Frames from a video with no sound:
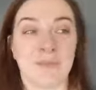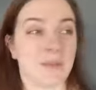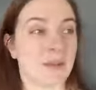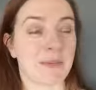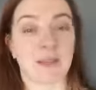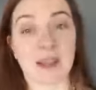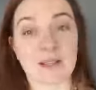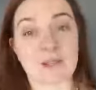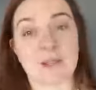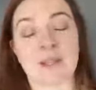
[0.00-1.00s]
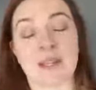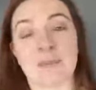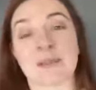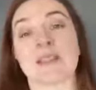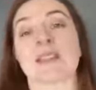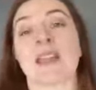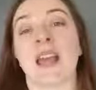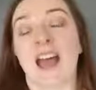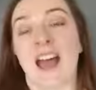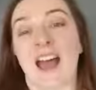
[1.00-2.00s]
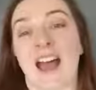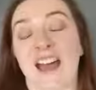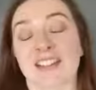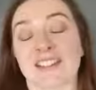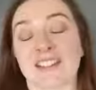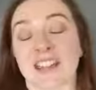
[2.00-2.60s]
maybe your next door neighbors, and